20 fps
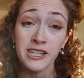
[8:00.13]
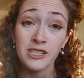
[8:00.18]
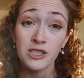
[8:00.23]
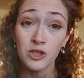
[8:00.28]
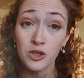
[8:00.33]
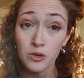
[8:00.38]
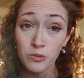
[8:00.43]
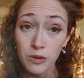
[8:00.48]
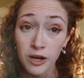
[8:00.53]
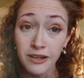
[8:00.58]
it
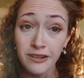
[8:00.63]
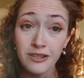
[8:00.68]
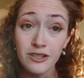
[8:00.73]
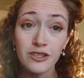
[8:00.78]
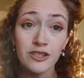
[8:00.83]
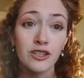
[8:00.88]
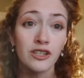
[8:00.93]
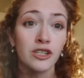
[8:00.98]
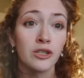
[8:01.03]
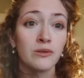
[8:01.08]
too
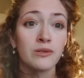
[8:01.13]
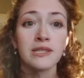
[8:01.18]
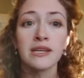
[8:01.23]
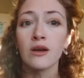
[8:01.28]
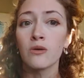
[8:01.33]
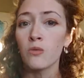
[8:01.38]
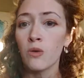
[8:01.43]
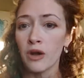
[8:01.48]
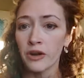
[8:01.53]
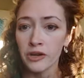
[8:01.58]
much using
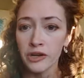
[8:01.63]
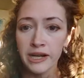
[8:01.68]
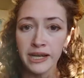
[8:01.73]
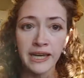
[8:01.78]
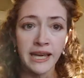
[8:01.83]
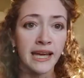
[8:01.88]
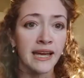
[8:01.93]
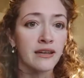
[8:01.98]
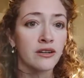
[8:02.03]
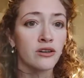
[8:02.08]
a watering
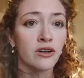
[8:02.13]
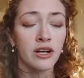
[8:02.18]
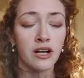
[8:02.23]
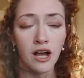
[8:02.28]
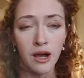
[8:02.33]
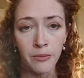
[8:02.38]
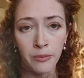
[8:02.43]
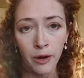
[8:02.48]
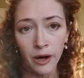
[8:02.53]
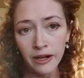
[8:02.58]
can or a
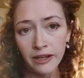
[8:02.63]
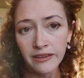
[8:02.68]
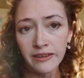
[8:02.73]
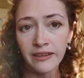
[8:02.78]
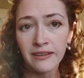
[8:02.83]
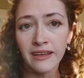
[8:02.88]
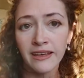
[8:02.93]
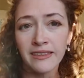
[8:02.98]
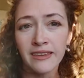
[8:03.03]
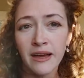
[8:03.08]
cup or
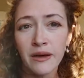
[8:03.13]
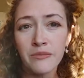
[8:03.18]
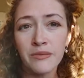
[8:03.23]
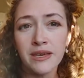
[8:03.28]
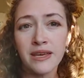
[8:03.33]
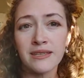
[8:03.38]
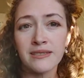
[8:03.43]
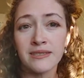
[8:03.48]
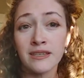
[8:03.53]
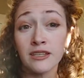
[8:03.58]
anything like that
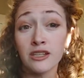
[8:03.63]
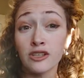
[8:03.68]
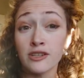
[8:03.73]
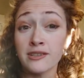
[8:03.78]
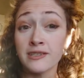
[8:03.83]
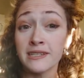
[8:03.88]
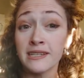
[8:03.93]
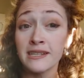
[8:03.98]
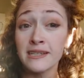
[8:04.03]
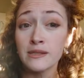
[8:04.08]
because then your
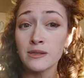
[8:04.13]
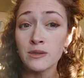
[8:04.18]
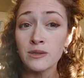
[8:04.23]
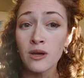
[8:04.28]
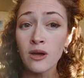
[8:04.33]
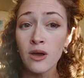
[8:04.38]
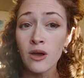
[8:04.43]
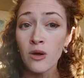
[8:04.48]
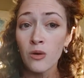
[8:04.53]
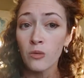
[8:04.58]

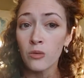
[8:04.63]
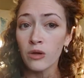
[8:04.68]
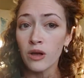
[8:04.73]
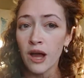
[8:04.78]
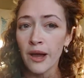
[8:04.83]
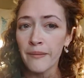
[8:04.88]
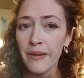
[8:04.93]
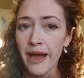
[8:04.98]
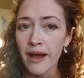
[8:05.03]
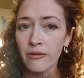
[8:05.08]
seeds will
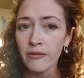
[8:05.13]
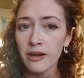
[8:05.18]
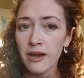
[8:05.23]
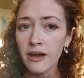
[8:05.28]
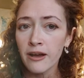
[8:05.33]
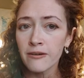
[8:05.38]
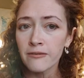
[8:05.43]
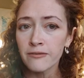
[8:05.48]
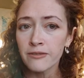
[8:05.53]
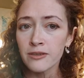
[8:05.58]
come out
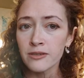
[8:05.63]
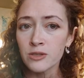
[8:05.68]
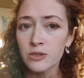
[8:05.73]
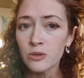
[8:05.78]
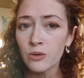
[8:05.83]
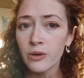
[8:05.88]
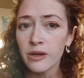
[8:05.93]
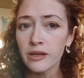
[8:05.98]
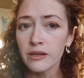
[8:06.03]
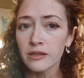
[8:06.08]
of the
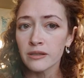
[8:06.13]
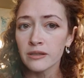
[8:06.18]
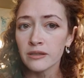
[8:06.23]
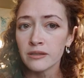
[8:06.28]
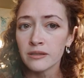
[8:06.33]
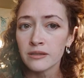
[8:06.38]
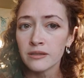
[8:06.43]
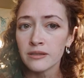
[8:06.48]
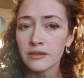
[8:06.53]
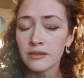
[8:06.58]

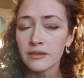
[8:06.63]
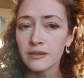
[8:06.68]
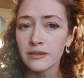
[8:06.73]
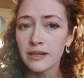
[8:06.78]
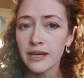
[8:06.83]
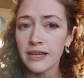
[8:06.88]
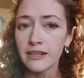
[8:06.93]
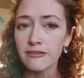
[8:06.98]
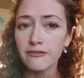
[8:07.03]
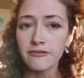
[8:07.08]
soil
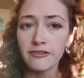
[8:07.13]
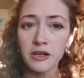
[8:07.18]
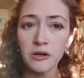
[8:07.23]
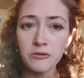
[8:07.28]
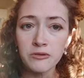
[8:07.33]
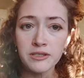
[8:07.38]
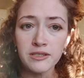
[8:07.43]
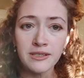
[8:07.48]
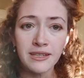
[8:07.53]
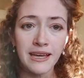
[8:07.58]
and
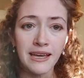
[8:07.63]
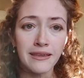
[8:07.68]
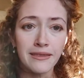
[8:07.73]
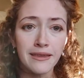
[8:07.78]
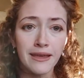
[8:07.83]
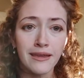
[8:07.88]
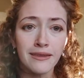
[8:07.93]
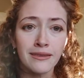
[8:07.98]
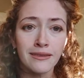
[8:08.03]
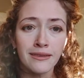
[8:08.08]
float,
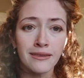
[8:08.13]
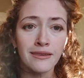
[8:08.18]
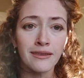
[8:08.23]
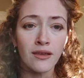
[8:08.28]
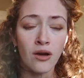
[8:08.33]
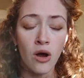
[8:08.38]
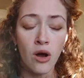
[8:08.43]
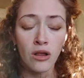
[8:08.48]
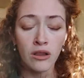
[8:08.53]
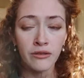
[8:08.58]
and then
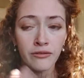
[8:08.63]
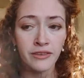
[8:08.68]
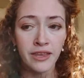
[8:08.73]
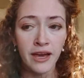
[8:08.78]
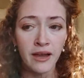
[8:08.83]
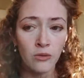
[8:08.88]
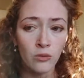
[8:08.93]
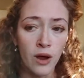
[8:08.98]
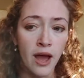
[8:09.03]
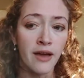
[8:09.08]
all of
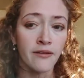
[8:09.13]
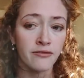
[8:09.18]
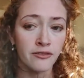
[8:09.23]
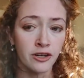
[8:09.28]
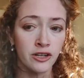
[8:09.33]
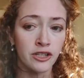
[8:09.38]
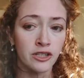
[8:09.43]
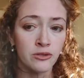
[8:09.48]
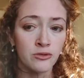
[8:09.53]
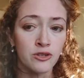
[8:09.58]
that
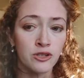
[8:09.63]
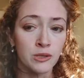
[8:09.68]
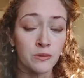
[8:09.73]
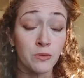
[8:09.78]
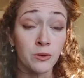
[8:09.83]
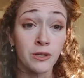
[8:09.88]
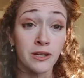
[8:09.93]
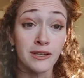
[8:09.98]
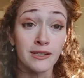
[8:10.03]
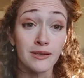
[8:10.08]
effort you just
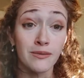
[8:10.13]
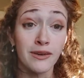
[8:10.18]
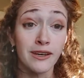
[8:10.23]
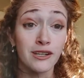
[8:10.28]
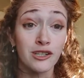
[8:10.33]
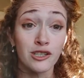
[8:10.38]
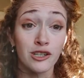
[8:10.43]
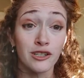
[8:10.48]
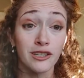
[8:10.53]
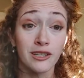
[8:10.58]
put in to
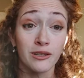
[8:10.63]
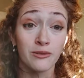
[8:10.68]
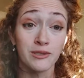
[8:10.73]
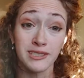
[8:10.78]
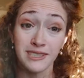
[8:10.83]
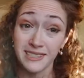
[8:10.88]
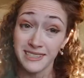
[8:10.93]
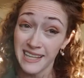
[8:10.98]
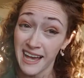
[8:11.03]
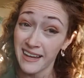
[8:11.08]
make sure that it
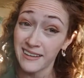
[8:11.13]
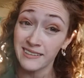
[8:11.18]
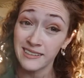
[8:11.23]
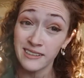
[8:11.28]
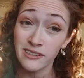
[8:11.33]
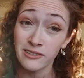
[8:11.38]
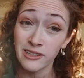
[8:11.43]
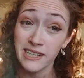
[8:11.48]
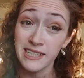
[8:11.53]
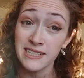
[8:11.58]
was exactly
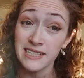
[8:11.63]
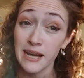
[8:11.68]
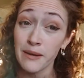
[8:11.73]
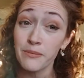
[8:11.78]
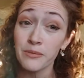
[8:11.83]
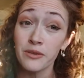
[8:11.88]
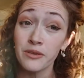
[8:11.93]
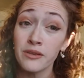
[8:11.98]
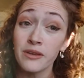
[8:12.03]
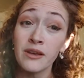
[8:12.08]
the right
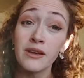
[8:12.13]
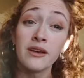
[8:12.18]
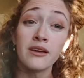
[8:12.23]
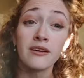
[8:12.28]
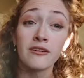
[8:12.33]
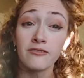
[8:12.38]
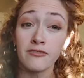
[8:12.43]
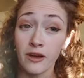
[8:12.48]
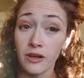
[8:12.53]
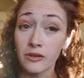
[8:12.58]
depth
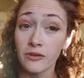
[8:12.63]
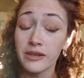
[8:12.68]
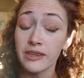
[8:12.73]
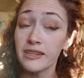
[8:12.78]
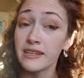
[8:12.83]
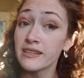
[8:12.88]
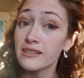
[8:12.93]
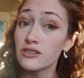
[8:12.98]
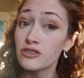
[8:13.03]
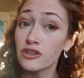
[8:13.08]
following
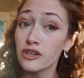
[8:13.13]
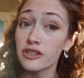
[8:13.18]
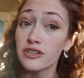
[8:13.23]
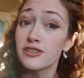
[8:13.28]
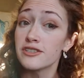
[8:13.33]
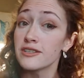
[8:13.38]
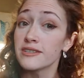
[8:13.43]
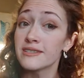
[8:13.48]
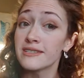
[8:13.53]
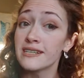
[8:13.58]
the
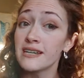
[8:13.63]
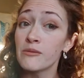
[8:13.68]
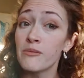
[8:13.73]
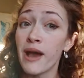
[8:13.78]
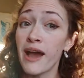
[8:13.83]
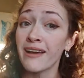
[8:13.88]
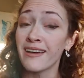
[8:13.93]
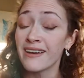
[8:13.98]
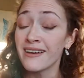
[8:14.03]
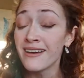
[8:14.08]
instructions in the seed
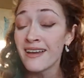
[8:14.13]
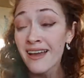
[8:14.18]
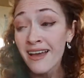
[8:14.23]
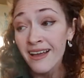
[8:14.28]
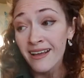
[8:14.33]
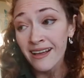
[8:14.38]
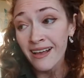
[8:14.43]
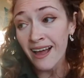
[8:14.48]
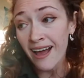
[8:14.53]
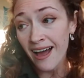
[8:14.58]
packet
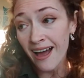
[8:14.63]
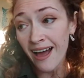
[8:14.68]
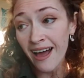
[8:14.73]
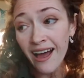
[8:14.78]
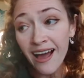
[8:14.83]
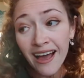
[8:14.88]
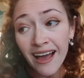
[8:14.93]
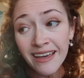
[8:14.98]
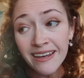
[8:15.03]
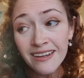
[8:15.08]

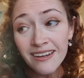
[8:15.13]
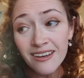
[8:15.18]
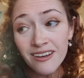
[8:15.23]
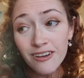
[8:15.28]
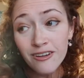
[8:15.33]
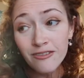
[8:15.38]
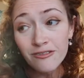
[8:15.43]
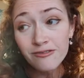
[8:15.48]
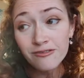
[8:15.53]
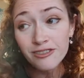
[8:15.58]

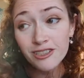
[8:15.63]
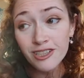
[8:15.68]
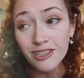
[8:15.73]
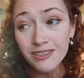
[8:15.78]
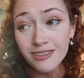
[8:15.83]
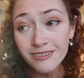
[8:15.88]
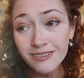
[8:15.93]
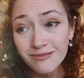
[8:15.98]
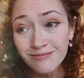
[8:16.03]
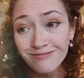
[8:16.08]
kind of
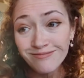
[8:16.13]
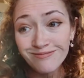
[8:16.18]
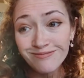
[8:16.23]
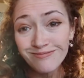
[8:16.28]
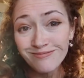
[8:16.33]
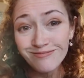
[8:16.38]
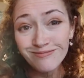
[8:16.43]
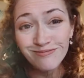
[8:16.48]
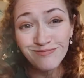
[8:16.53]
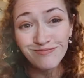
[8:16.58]
just
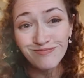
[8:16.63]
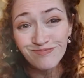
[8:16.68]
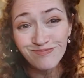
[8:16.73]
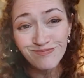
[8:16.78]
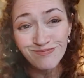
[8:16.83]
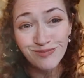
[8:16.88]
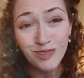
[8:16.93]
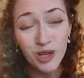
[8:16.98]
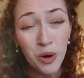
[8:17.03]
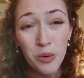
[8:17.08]

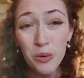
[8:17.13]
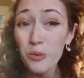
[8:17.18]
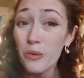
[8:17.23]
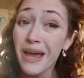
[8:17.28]
go to